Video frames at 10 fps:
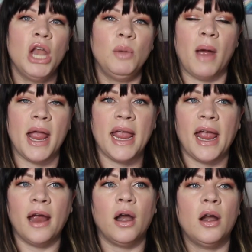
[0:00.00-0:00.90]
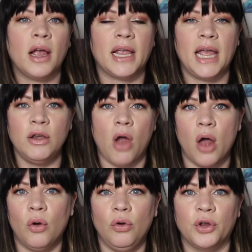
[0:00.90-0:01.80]
My hair
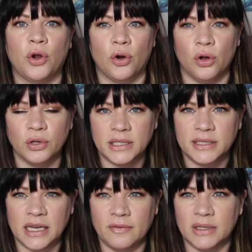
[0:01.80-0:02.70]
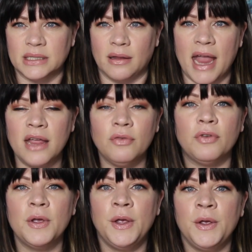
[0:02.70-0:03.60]
cannot hold a curl to save its life.